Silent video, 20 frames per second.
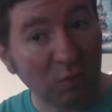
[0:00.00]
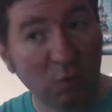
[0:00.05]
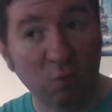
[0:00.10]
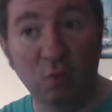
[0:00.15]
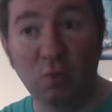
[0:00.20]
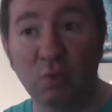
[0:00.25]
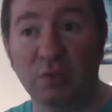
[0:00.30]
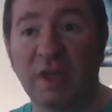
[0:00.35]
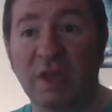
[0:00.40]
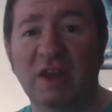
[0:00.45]

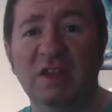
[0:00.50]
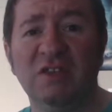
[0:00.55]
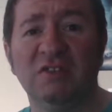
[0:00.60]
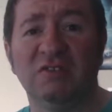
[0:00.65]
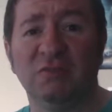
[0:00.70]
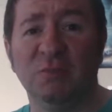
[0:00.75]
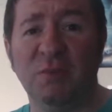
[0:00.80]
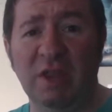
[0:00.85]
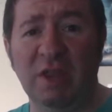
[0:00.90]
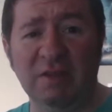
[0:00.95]
Ooh, that
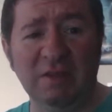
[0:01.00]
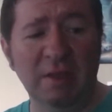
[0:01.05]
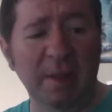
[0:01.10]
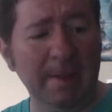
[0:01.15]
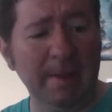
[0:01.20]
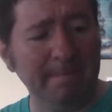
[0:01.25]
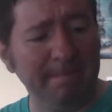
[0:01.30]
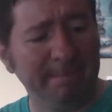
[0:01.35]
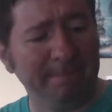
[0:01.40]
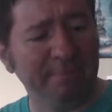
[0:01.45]
is sweet.
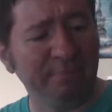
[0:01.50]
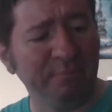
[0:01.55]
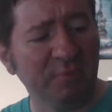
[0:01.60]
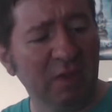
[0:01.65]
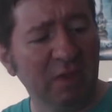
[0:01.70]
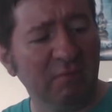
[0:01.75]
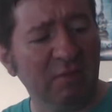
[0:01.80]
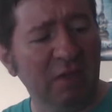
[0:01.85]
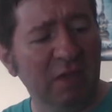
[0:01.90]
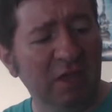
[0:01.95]

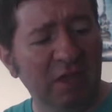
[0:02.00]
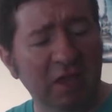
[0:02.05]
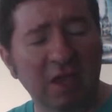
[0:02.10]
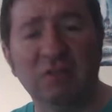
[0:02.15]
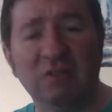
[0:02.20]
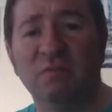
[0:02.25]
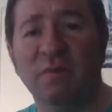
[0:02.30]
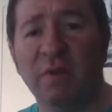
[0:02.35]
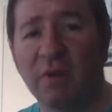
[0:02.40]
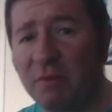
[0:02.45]

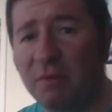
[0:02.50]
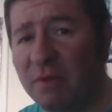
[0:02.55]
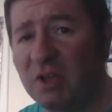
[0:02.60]
It's very